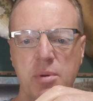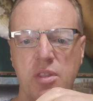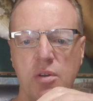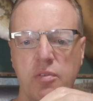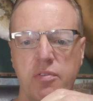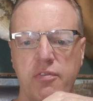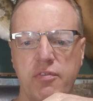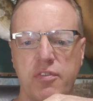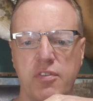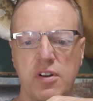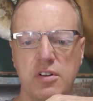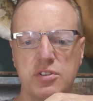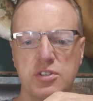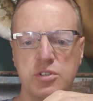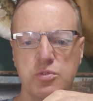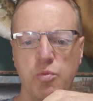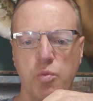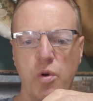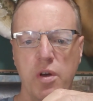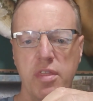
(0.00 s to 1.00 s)
the first
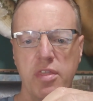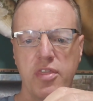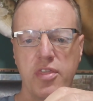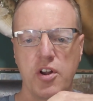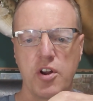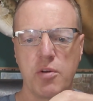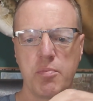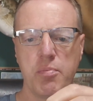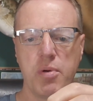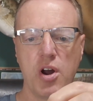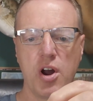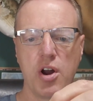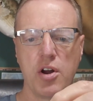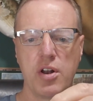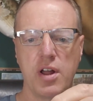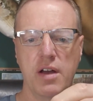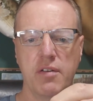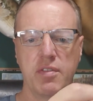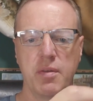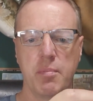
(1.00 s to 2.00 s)
1/3
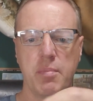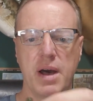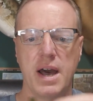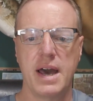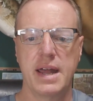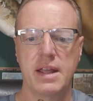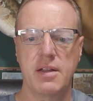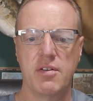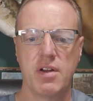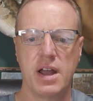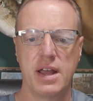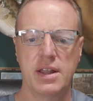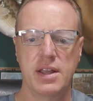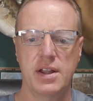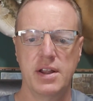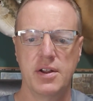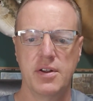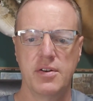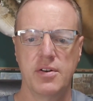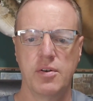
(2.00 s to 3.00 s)
part of the body right
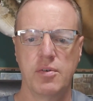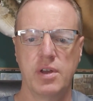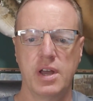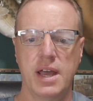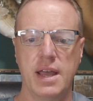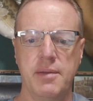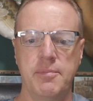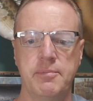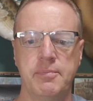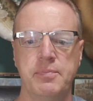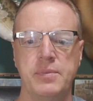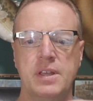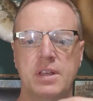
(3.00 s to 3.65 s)
here, okay?